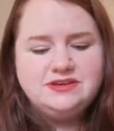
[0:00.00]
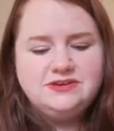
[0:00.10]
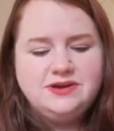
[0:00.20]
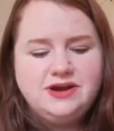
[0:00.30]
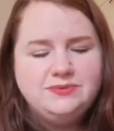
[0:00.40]

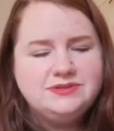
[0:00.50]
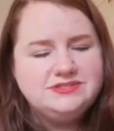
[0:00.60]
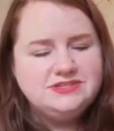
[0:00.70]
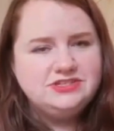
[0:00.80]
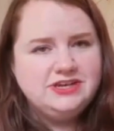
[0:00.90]
So I
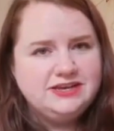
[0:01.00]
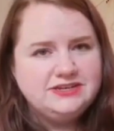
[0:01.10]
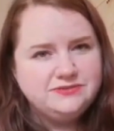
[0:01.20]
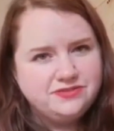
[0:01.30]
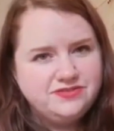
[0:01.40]
wanted to
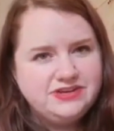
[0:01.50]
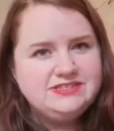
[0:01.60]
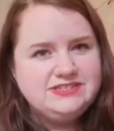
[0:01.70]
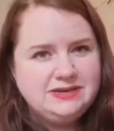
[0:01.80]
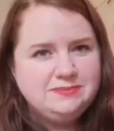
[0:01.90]
share sort of
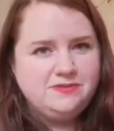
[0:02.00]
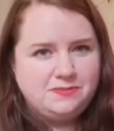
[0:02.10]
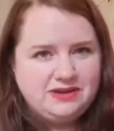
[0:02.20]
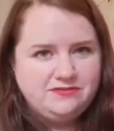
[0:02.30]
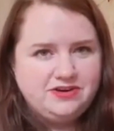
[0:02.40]
three tips
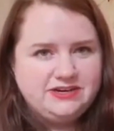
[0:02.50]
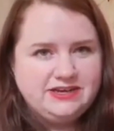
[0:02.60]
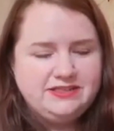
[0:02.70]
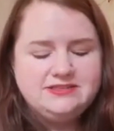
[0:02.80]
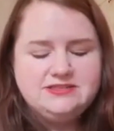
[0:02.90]
for Black
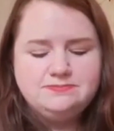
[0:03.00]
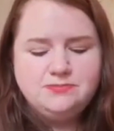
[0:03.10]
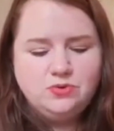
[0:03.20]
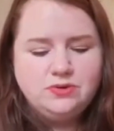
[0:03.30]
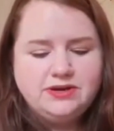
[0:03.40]
Friday. This is
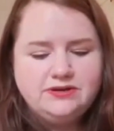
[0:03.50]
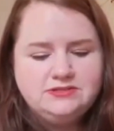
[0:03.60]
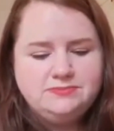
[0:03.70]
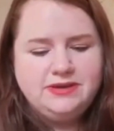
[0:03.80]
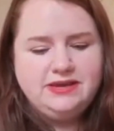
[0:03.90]
more
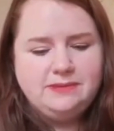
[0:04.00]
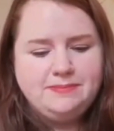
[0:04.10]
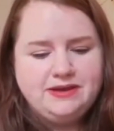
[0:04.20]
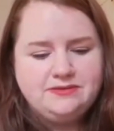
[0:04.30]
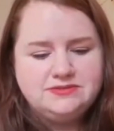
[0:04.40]
going to be
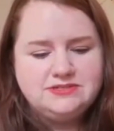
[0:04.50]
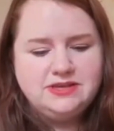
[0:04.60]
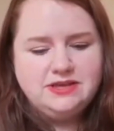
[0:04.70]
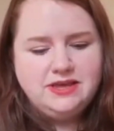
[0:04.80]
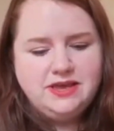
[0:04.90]
about
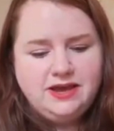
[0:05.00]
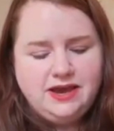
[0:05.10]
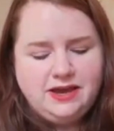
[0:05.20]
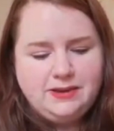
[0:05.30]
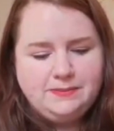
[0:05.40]

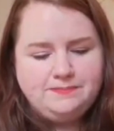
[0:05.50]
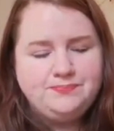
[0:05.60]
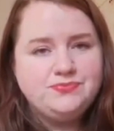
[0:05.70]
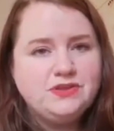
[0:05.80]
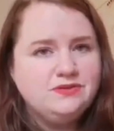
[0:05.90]

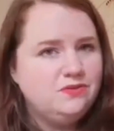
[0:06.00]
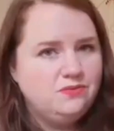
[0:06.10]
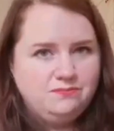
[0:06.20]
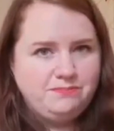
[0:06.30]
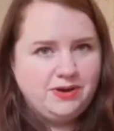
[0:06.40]

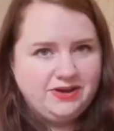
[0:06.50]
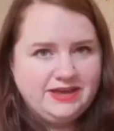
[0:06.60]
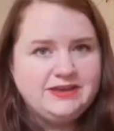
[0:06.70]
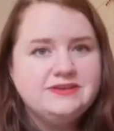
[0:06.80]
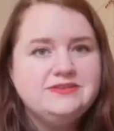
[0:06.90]

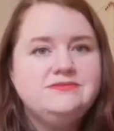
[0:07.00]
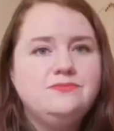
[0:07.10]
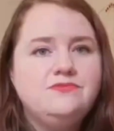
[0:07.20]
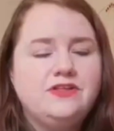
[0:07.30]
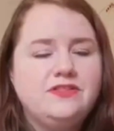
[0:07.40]
buying
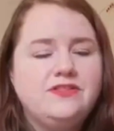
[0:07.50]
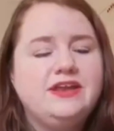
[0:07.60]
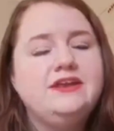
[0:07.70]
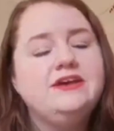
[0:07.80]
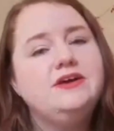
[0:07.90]
rather
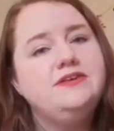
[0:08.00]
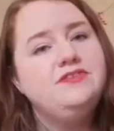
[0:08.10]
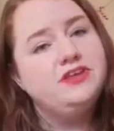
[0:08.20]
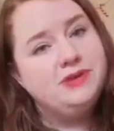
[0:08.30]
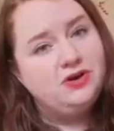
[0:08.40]
than
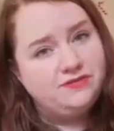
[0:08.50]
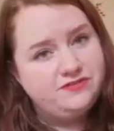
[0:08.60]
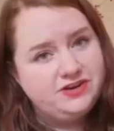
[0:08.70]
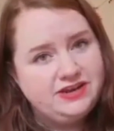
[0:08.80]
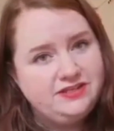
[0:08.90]
if you're going to be
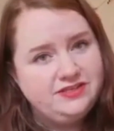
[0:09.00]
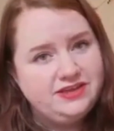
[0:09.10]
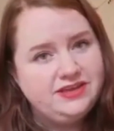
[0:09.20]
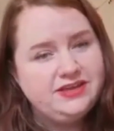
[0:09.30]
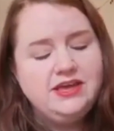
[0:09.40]
offering
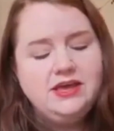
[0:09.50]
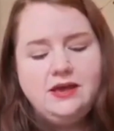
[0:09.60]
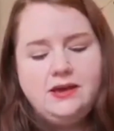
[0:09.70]
anything.